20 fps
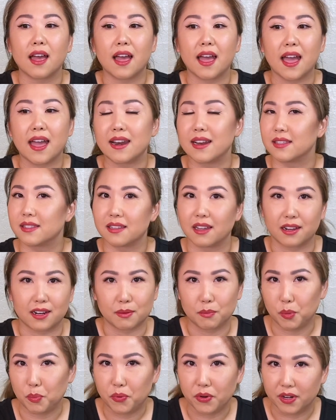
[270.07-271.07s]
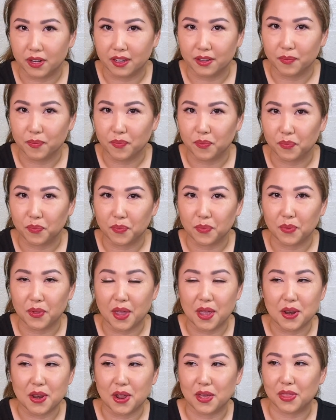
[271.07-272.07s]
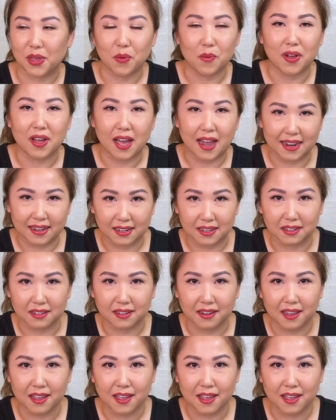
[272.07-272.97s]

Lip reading: And it's not gonna be pretty and nothing will hide it.